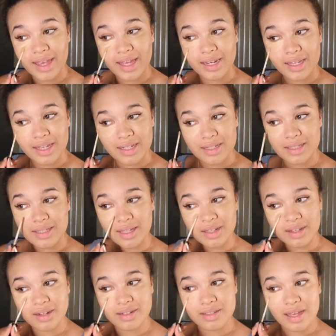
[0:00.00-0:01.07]

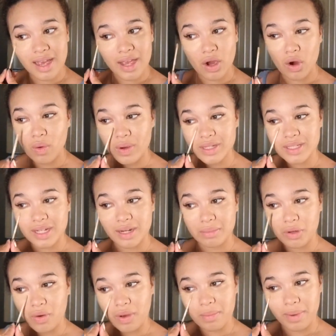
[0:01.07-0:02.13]
concealers, I always end up
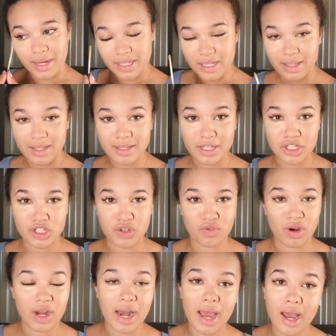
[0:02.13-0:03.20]
going back to this because you
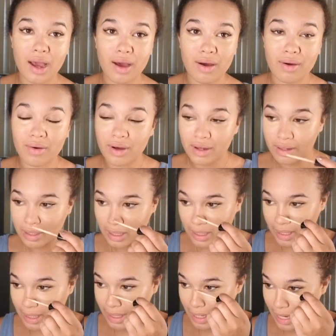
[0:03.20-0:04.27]
run out
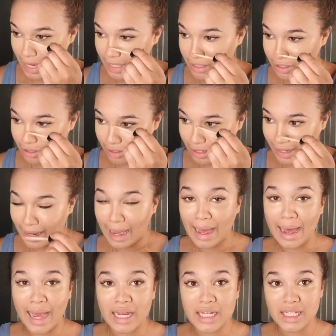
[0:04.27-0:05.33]
and then you're like,
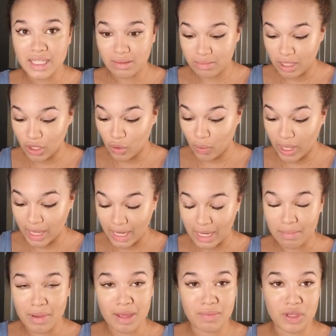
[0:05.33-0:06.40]
I need something quick, and
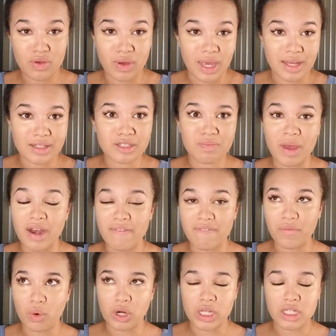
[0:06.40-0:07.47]
maybe you can't spend
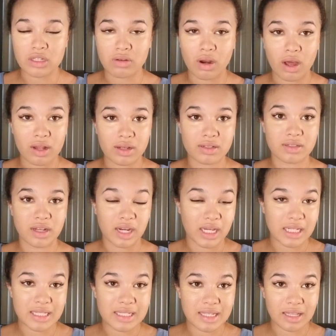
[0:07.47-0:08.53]
$42 on a
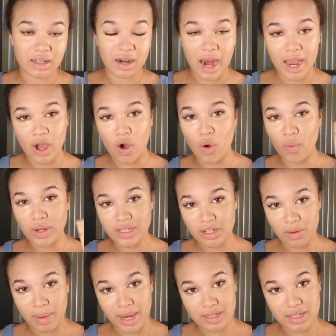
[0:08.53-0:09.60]
concealer. I always go
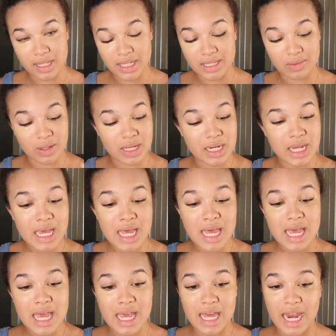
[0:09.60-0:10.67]
back to this one.
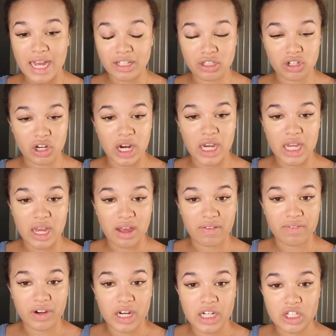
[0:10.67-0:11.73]
It has great
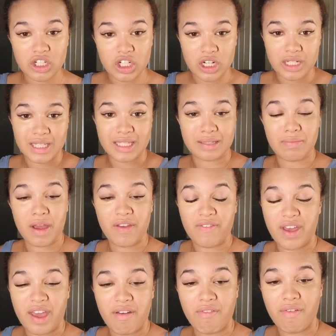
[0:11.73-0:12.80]
coverage. It's my
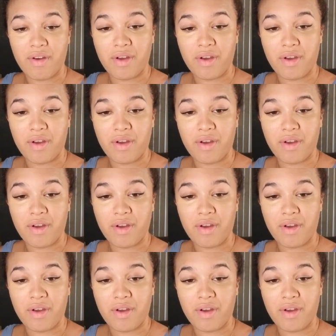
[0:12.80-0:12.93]
fave.